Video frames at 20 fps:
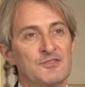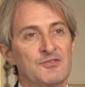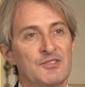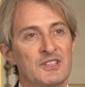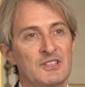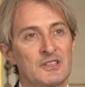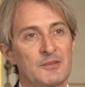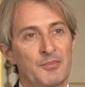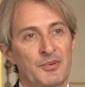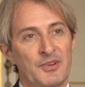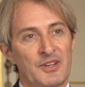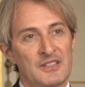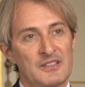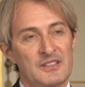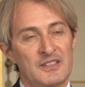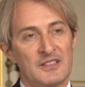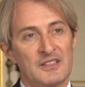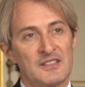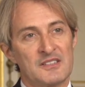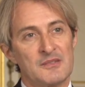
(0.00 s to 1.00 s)
3D
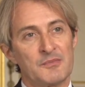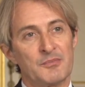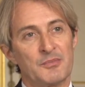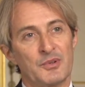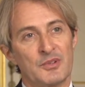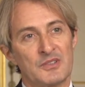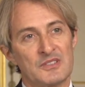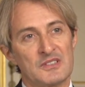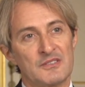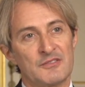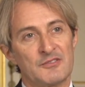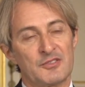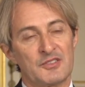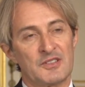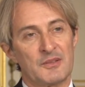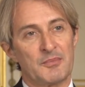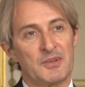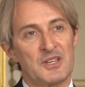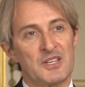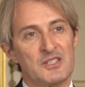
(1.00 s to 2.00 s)
printing is important for
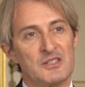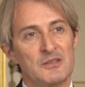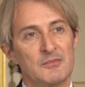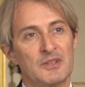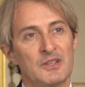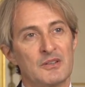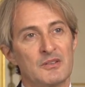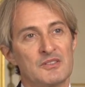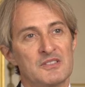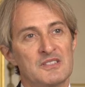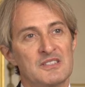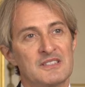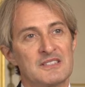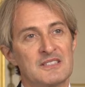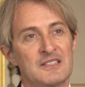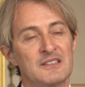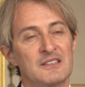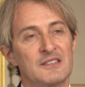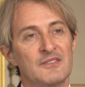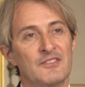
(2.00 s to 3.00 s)
the patient because
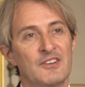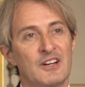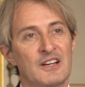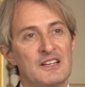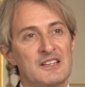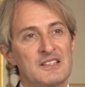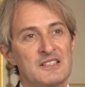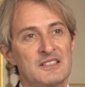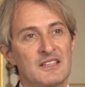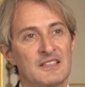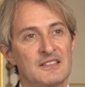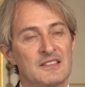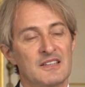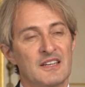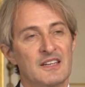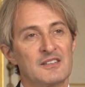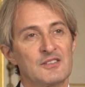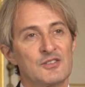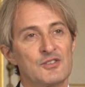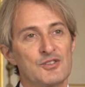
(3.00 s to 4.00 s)
it's a device that
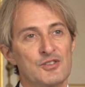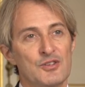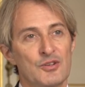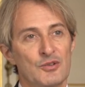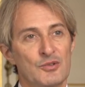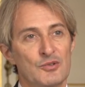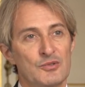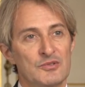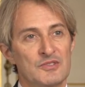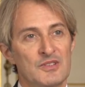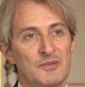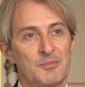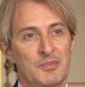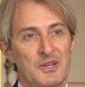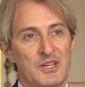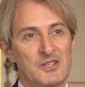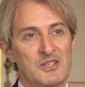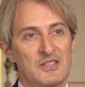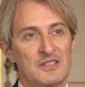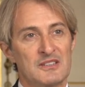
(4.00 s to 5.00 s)
can show the
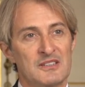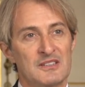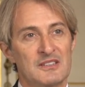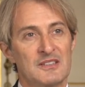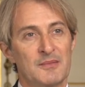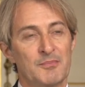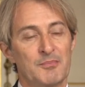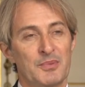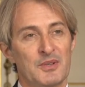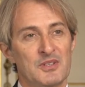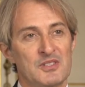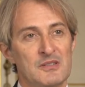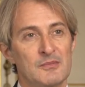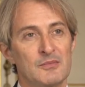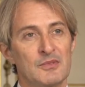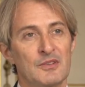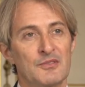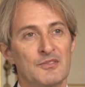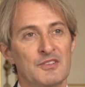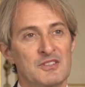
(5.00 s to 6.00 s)
patient the
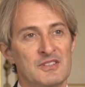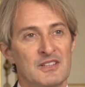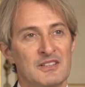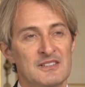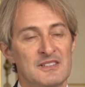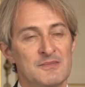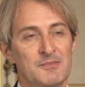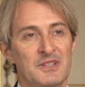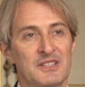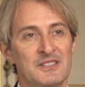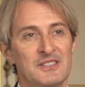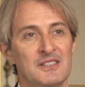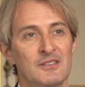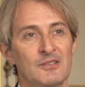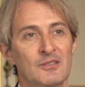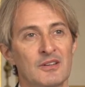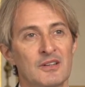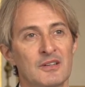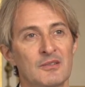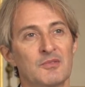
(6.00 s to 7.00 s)
possible results,
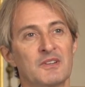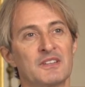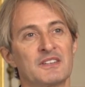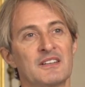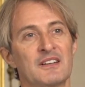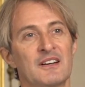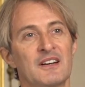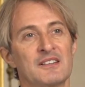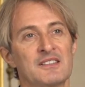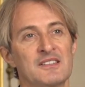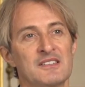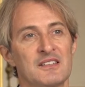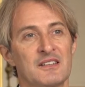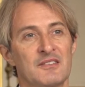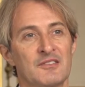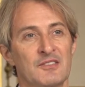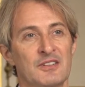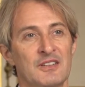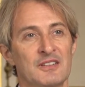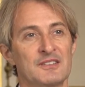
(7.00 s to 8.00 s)
particularly when there are
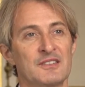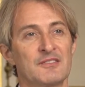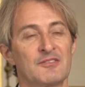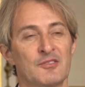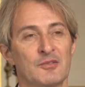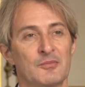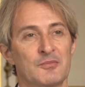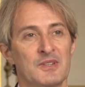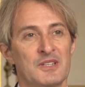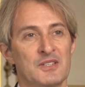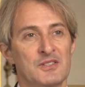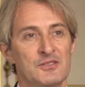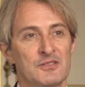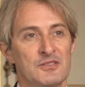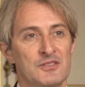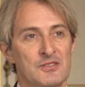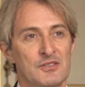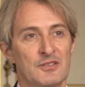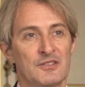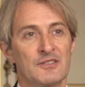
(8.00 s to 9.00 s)
several
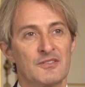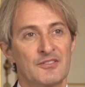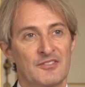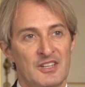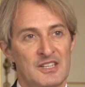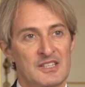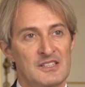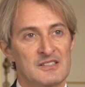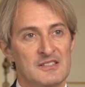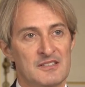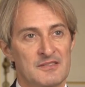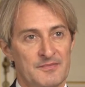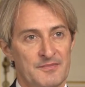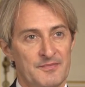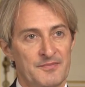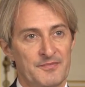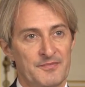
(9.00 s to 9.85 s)
deformations on the face.